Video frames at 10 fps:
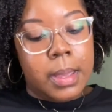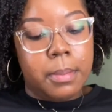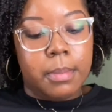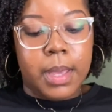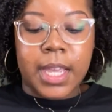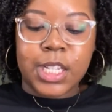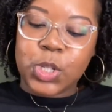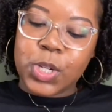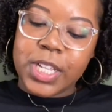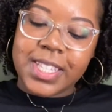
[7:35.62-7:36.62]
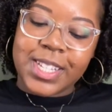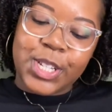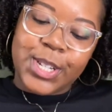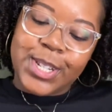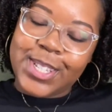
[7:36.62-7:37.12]
Main Choice
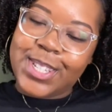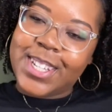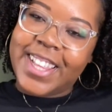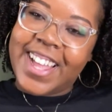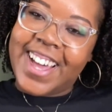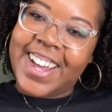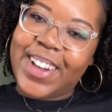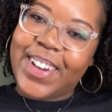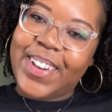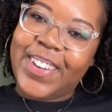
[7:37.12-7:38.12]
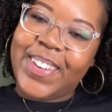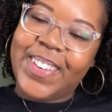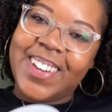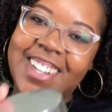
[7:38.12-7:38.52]
Cheers Gelato.